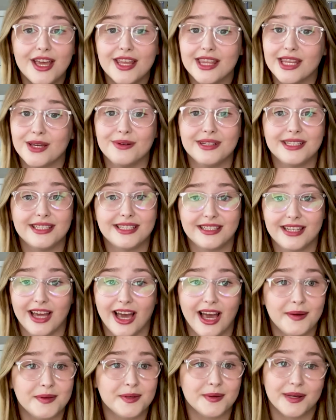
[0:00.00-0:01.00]
There were
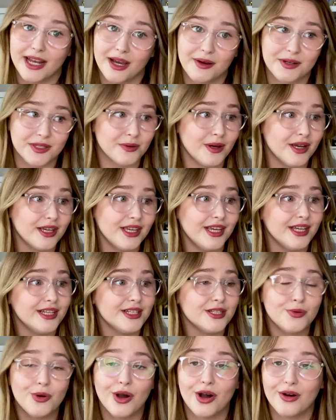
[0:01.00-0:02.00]
times when I was working
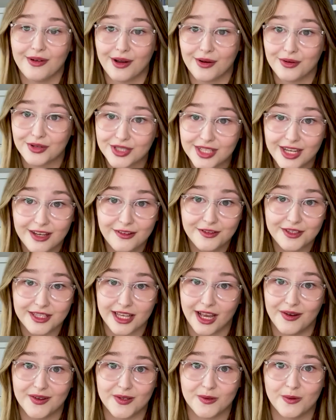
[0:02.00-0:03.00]
12-hour shifts,
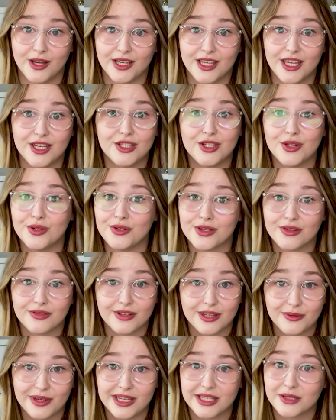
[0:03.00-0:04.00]
I was working 2 to
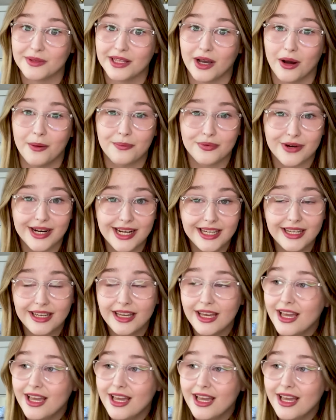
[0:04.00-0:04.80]
3 weeks without a break,